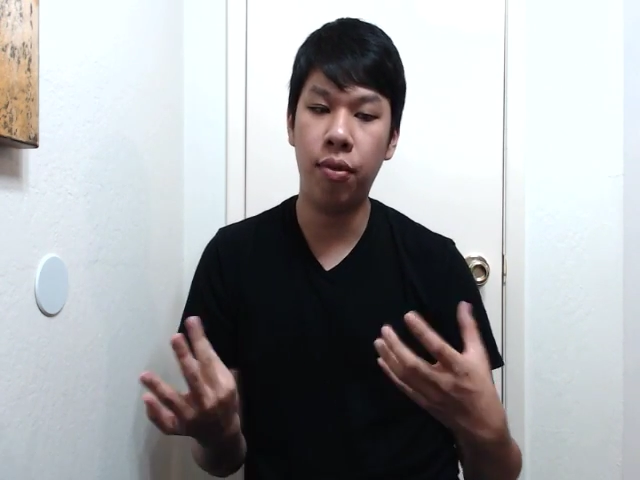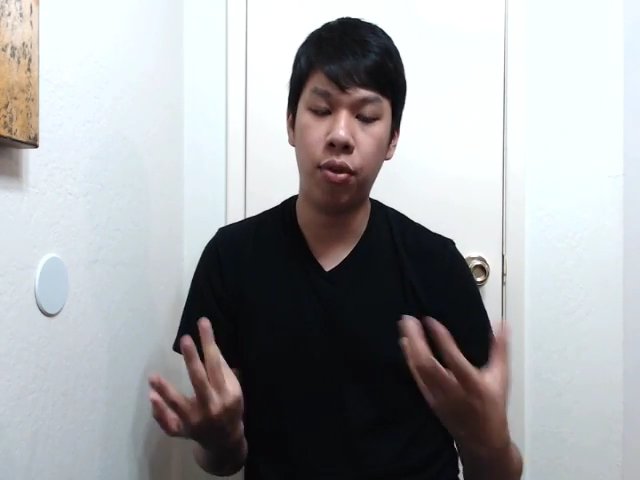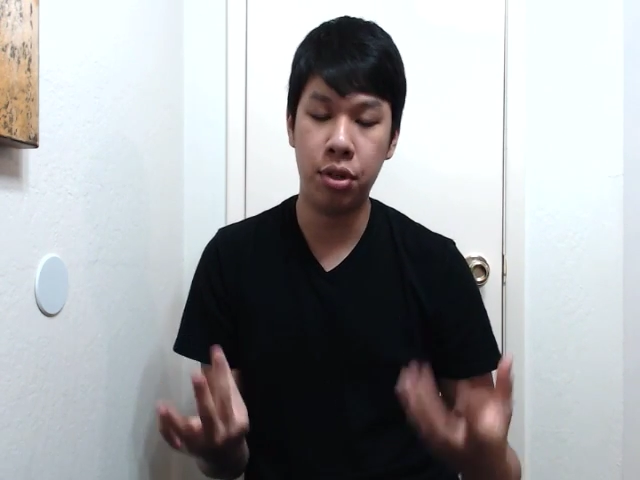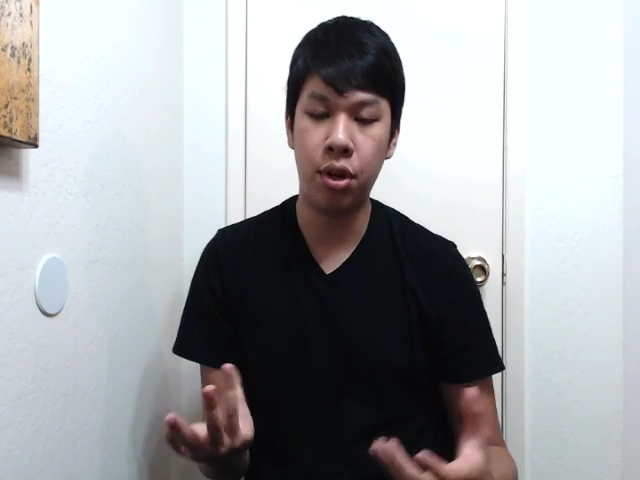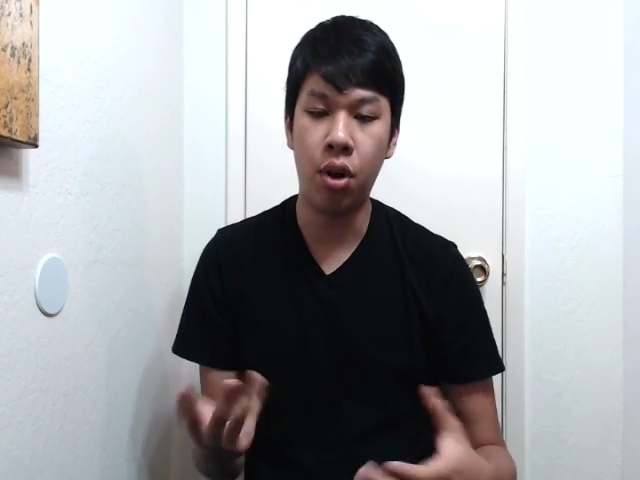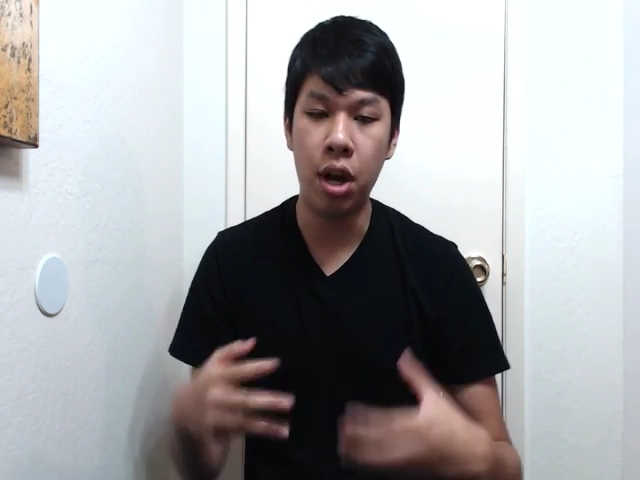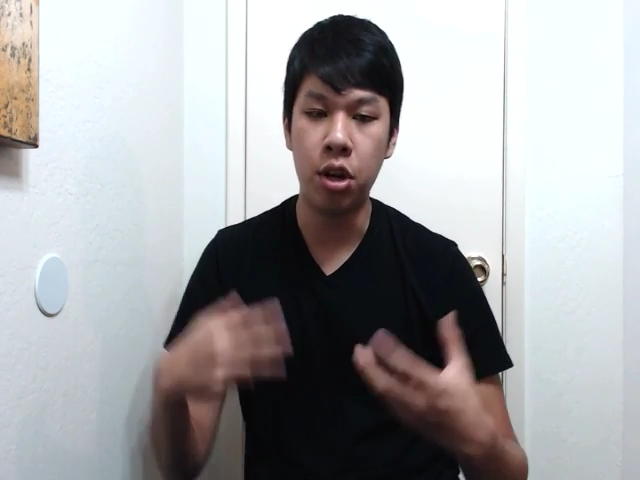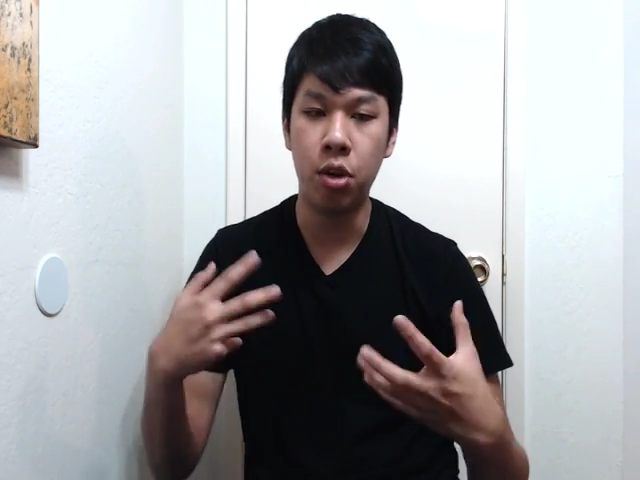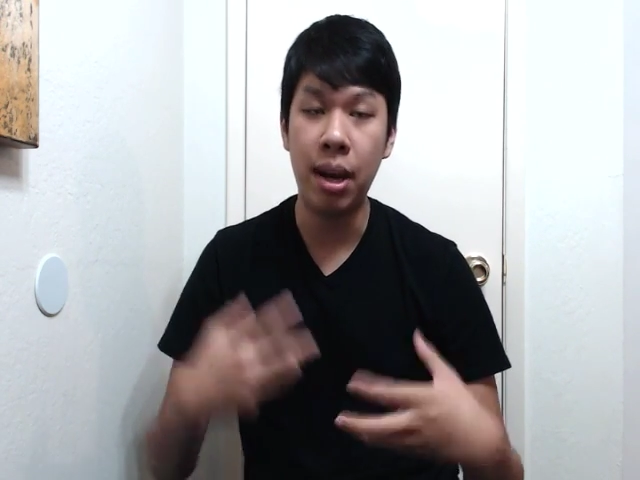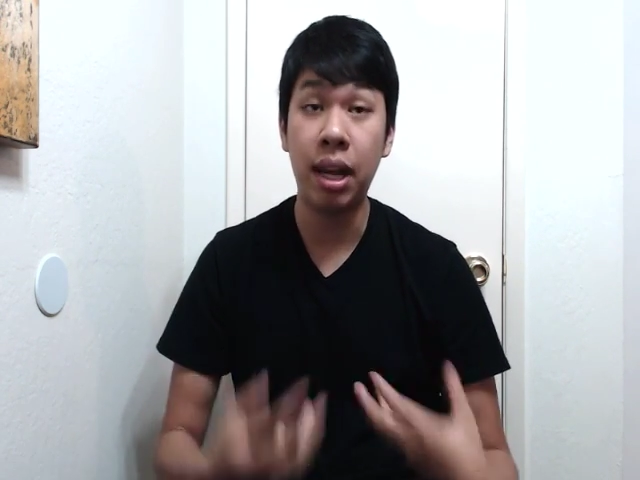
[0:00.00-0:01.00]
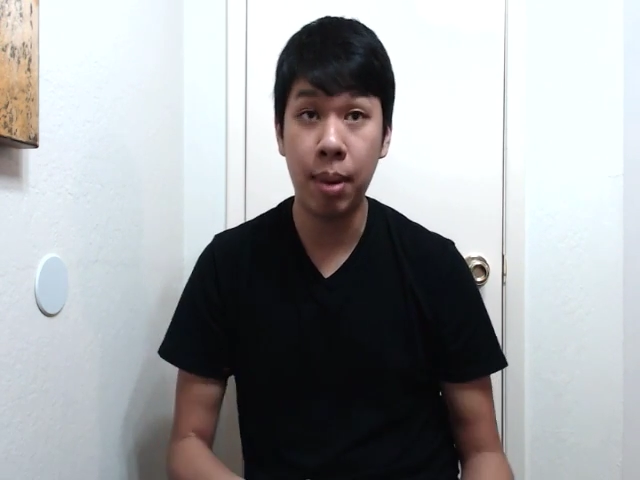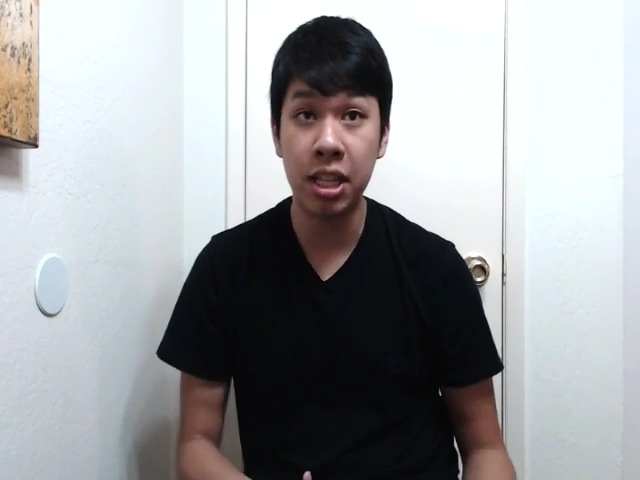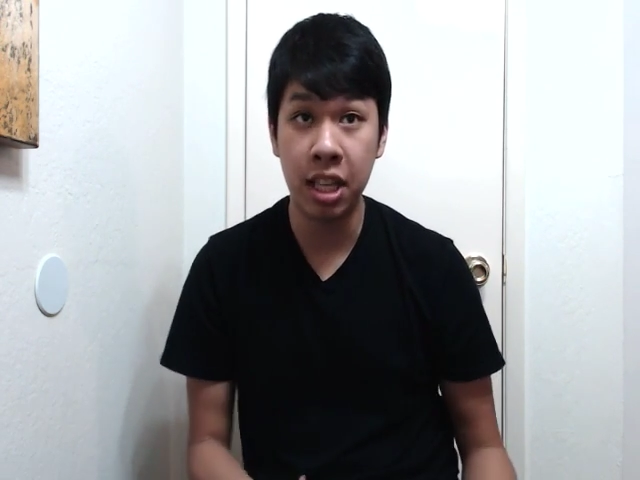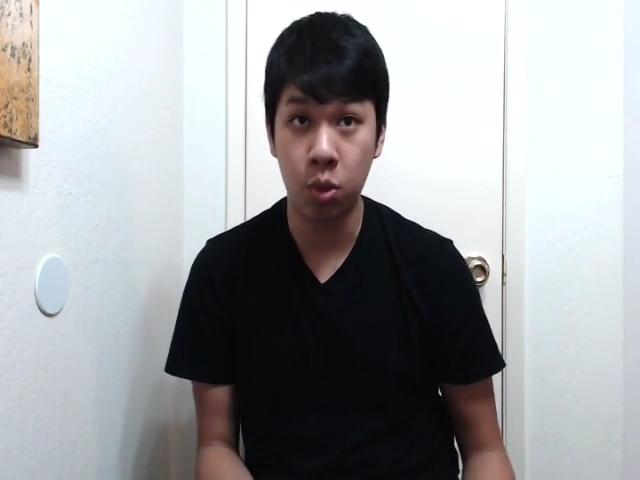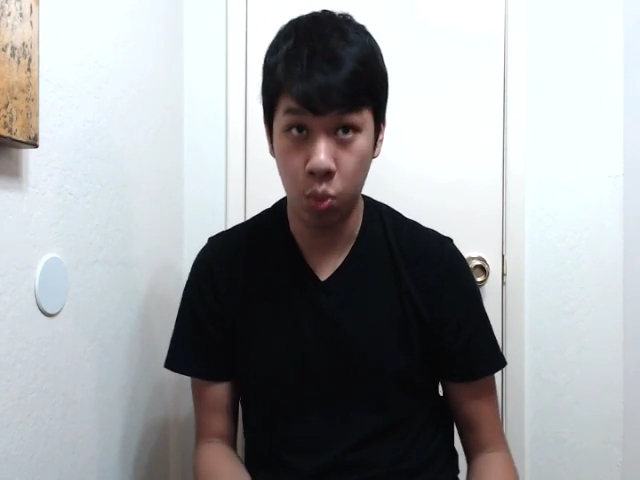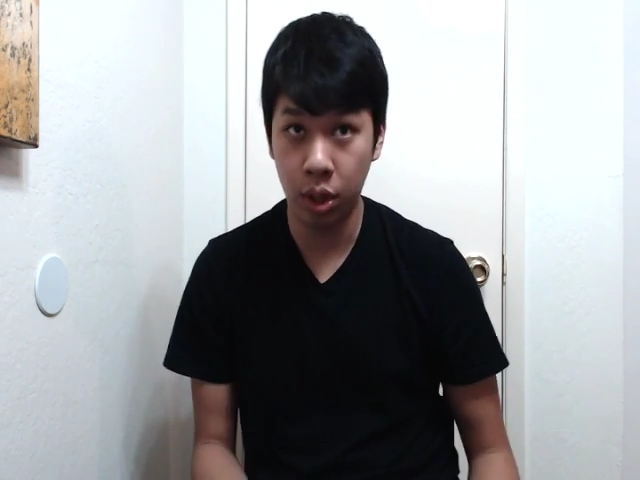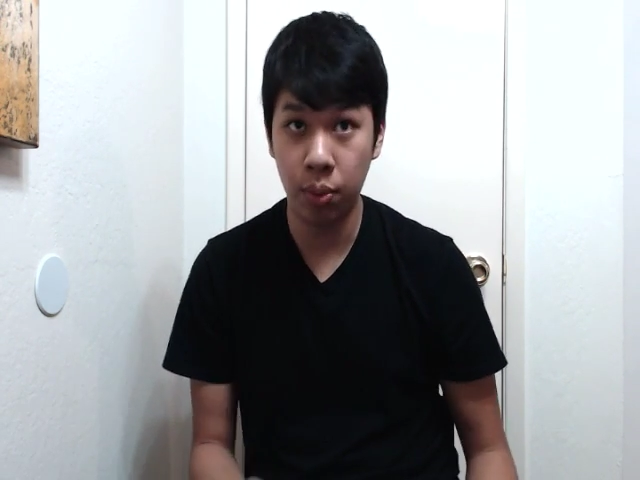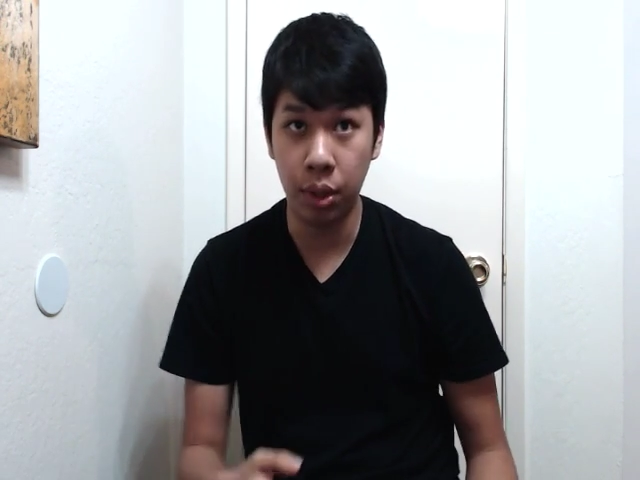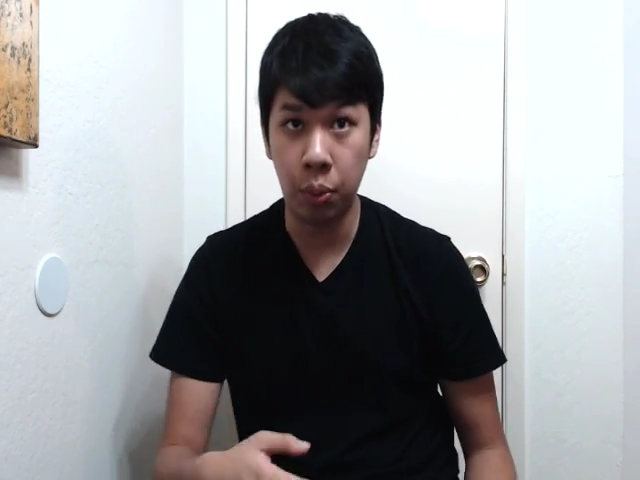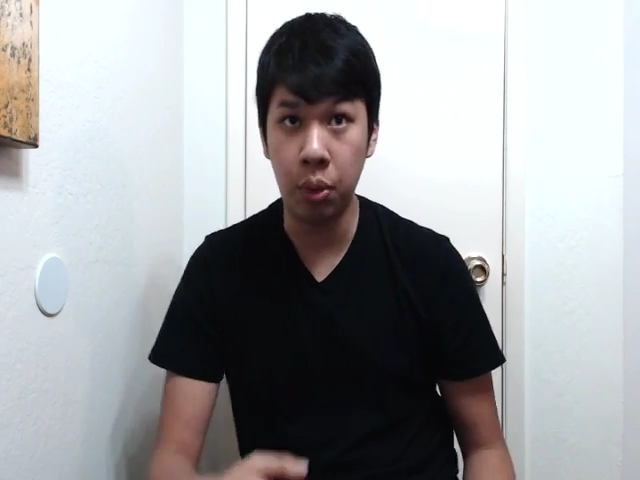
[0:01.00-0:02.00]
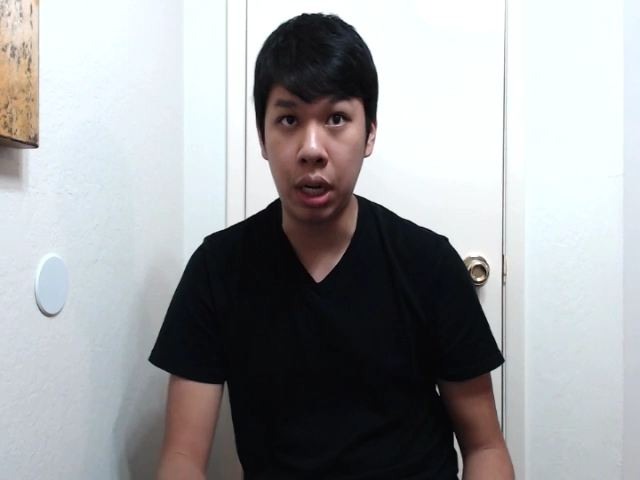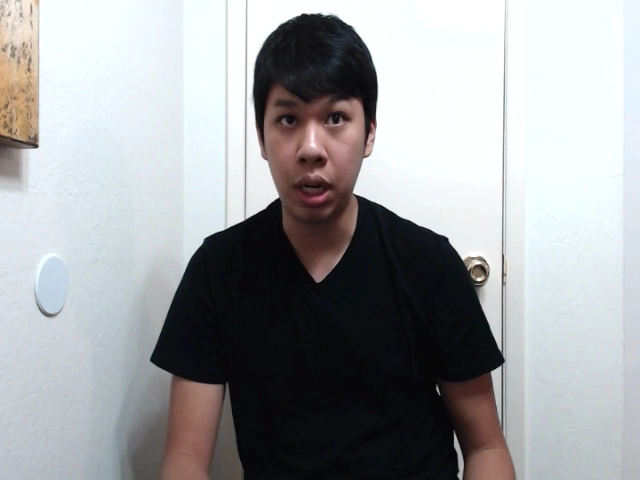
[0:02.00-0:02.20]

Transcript: 0, and your mana base gets really, really greedy.